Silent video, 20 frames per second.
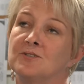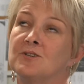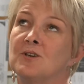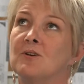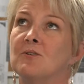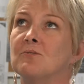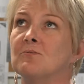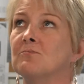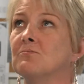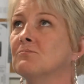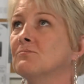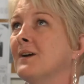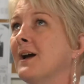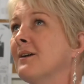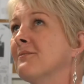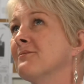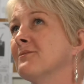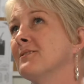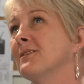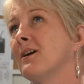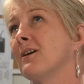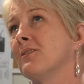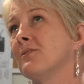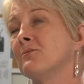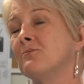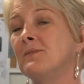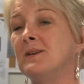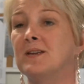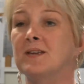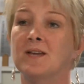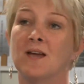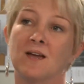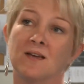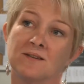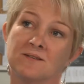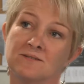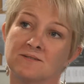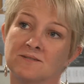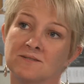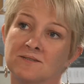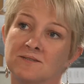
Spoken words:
So every other weekend.